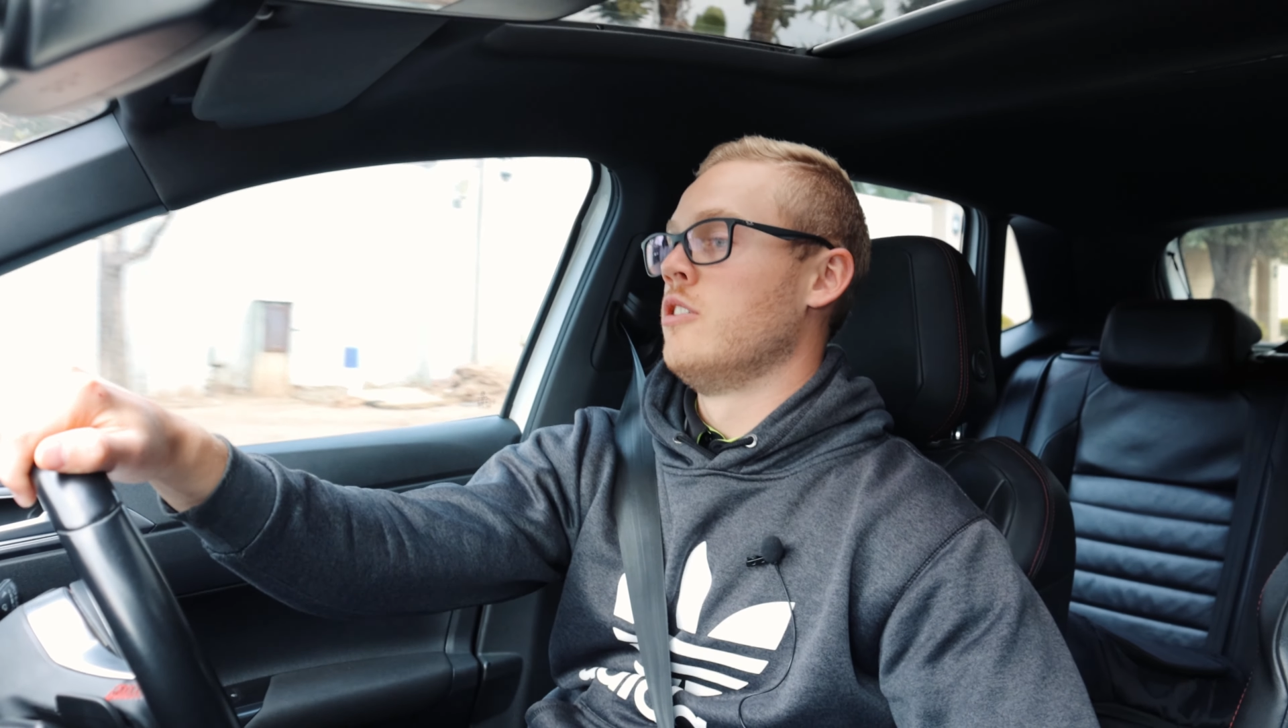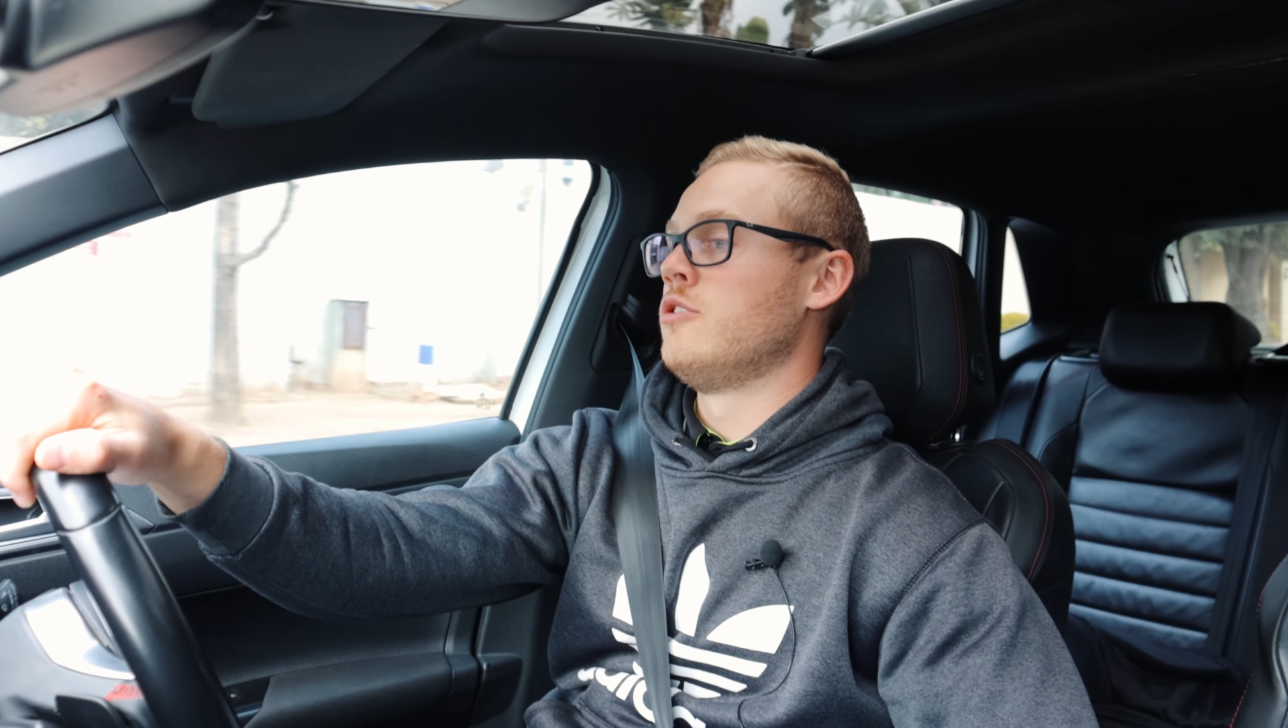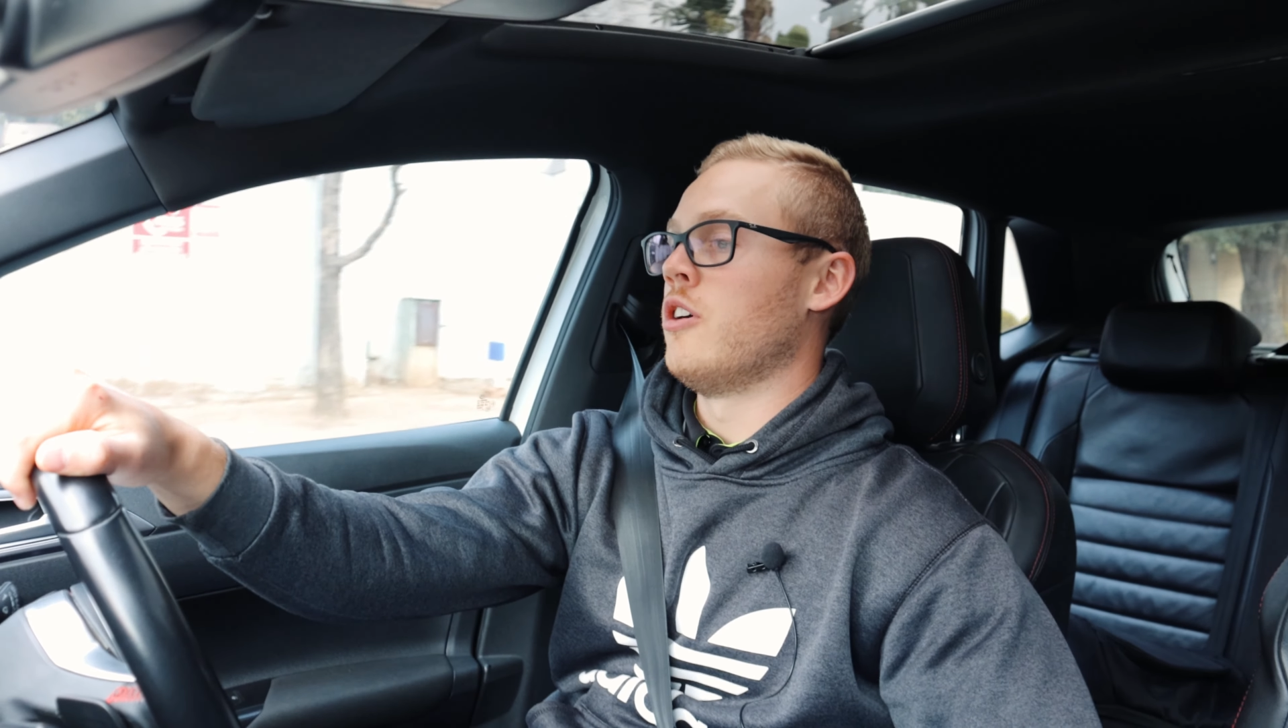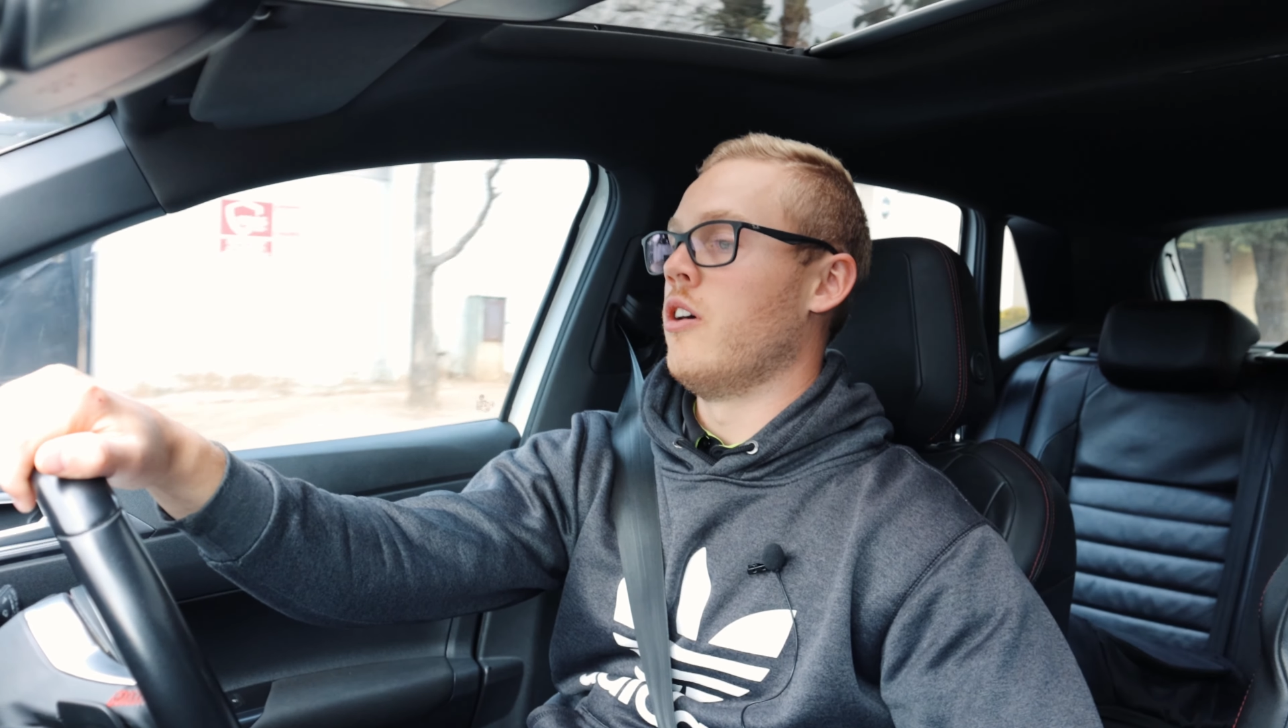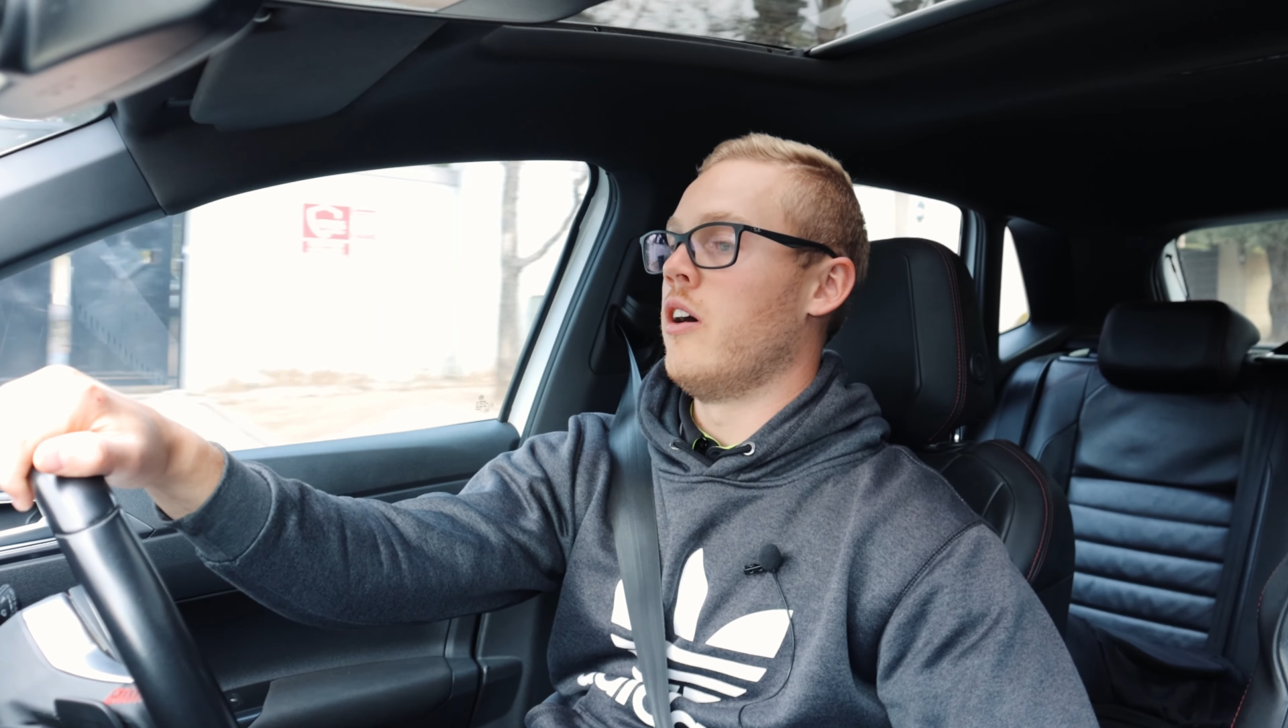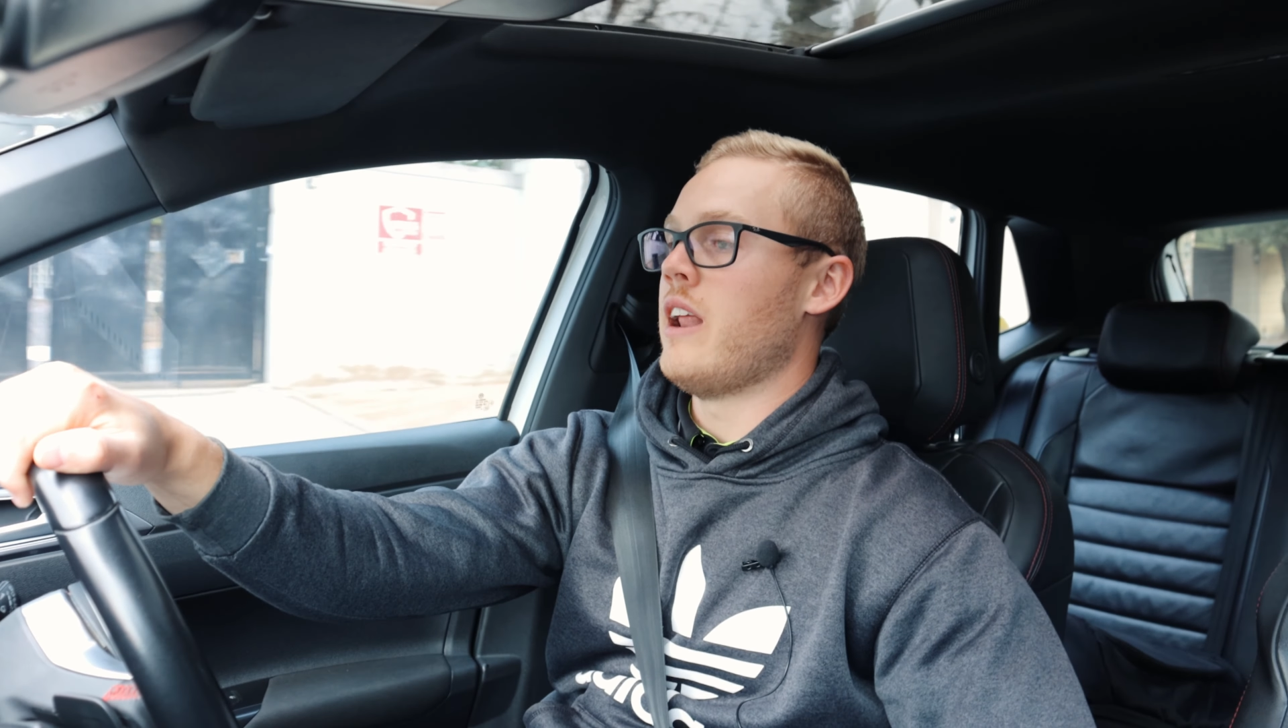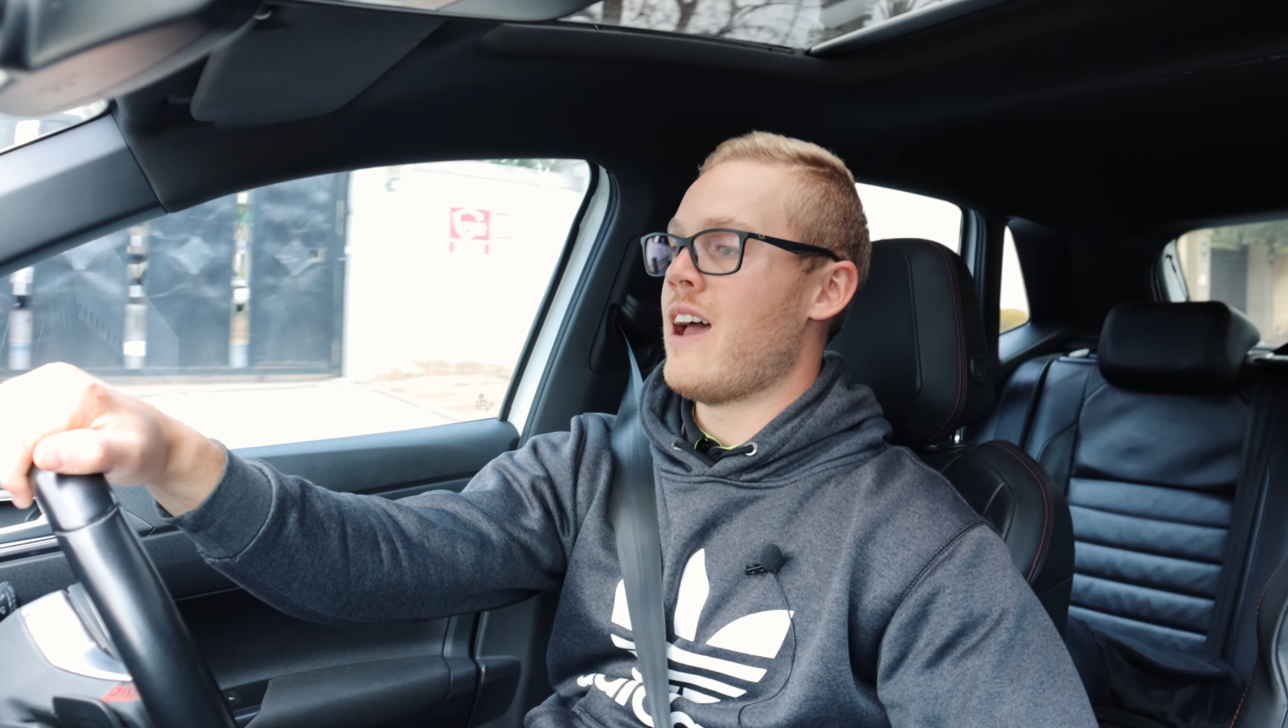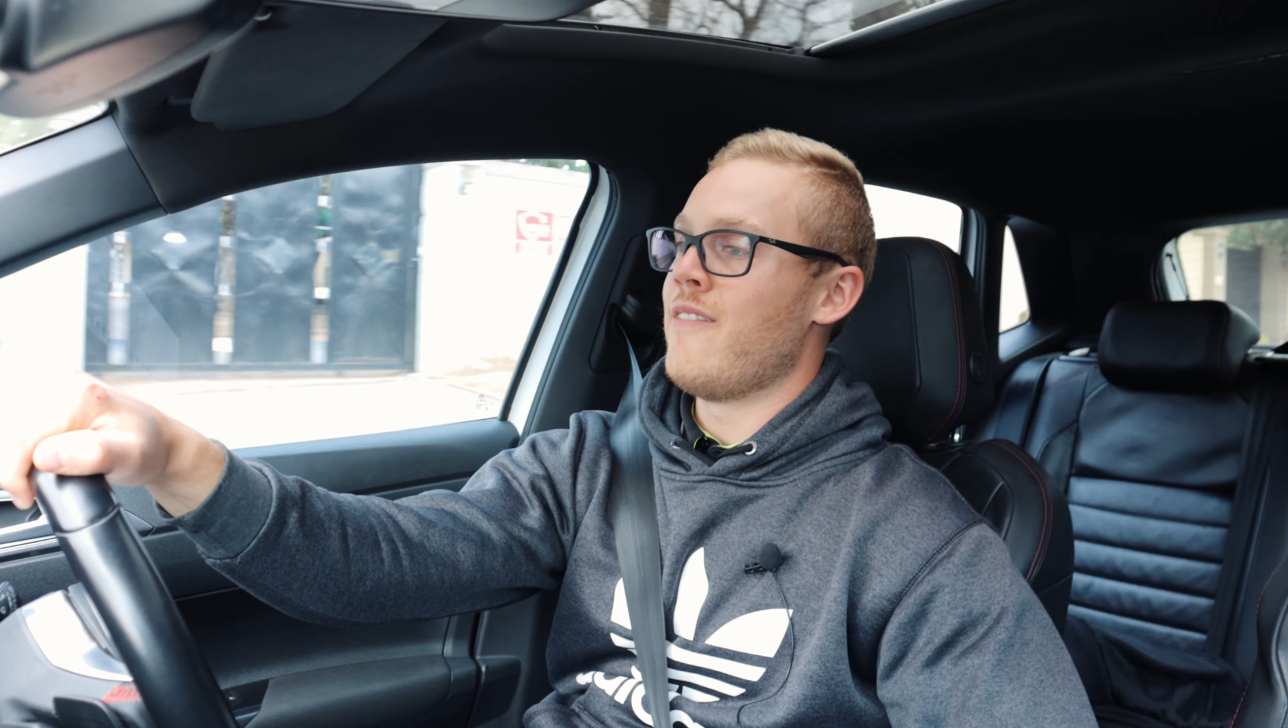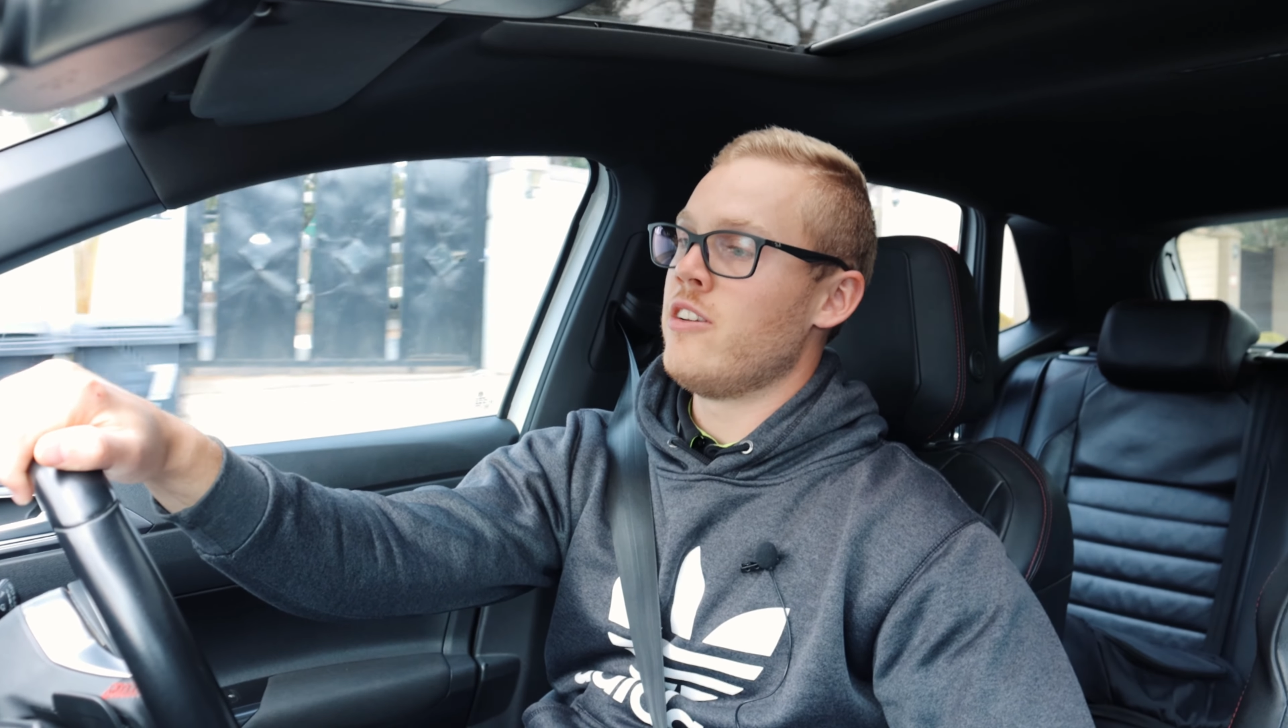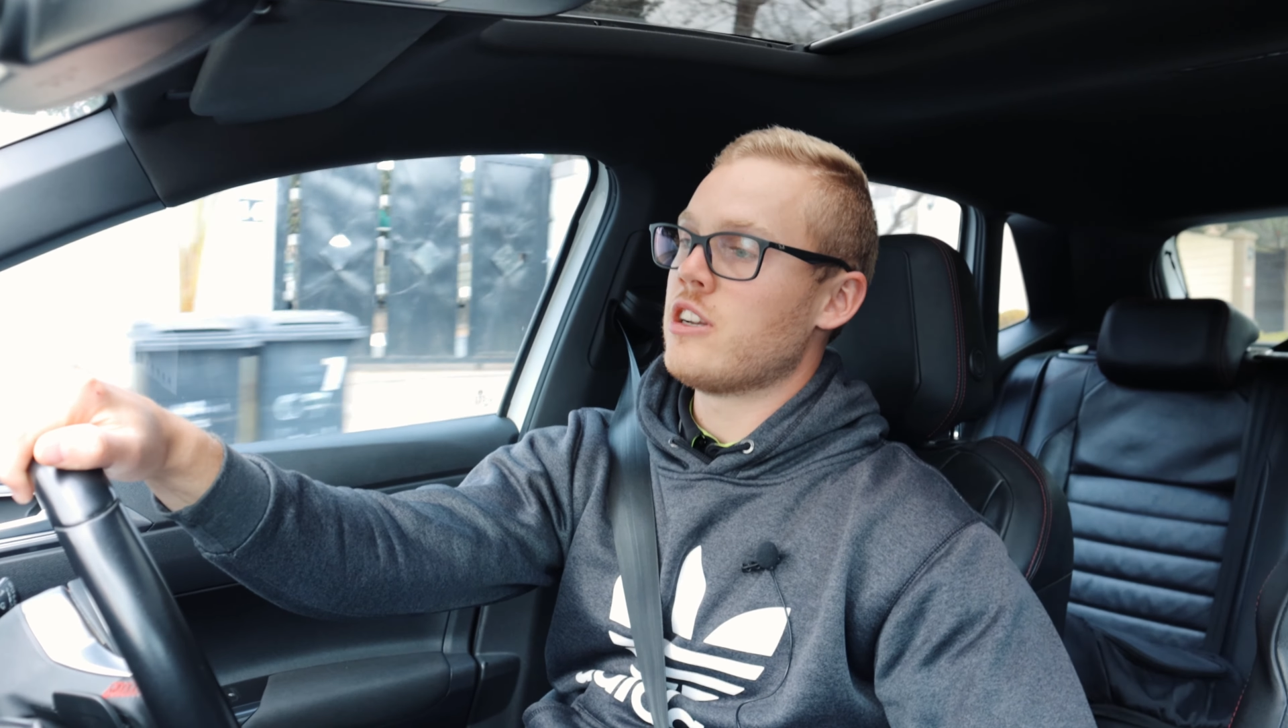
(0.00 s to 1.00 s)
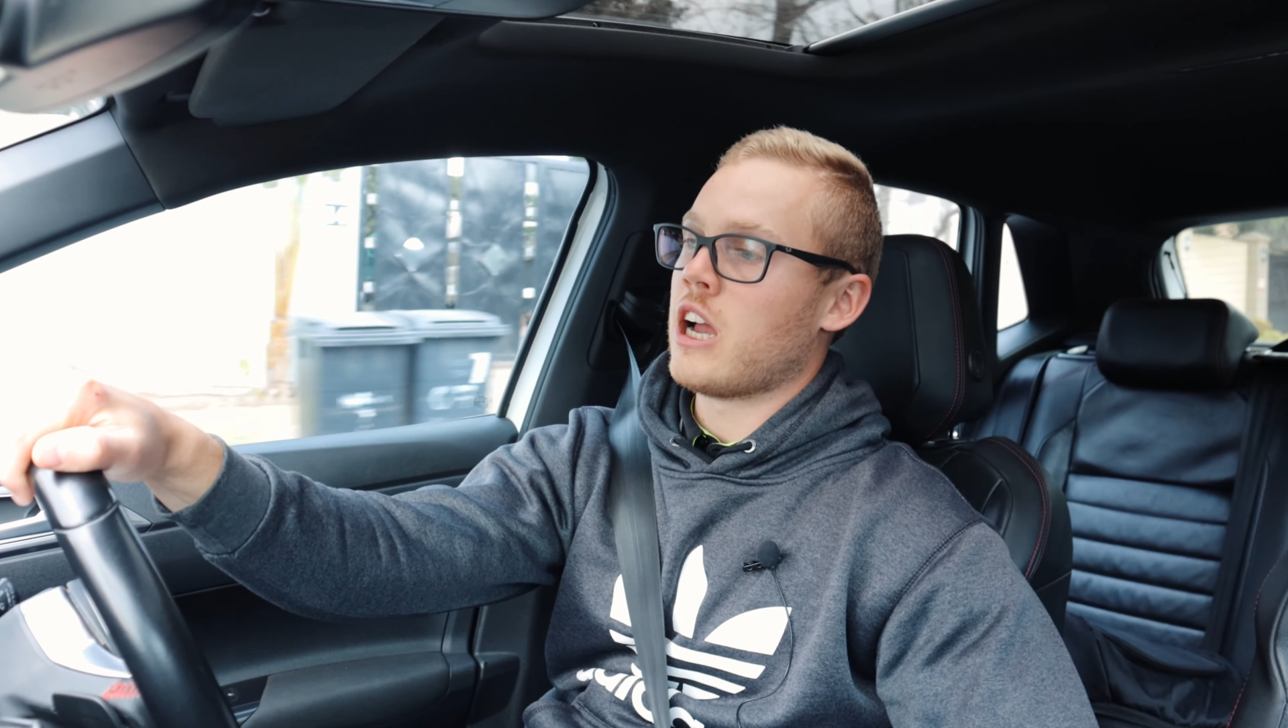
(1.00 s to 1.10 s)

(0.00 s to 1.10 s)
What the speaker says: So on average,